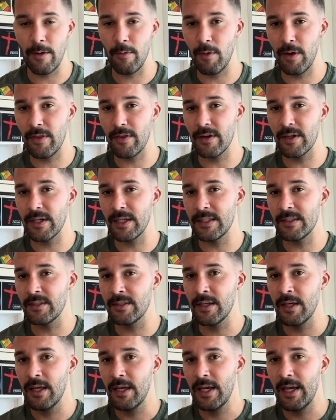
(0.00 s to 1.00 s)
whether it's
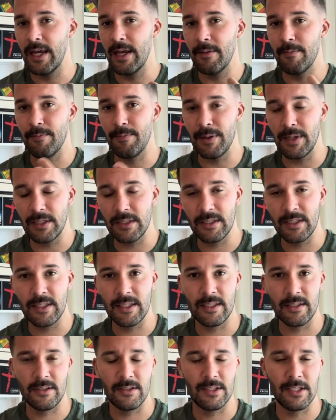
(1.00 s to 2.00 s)
in
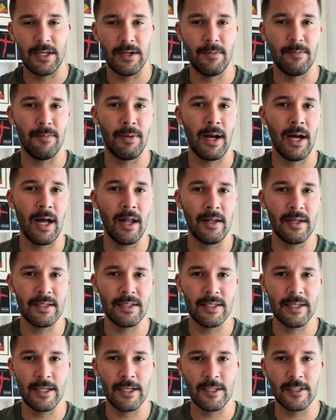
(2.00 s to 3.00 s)
business, in
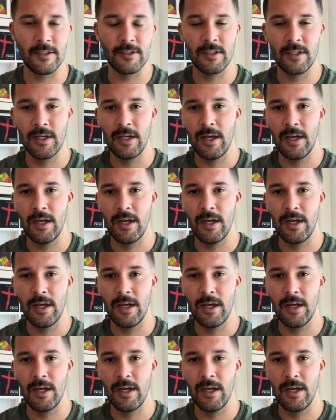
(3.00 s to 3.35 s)
politics,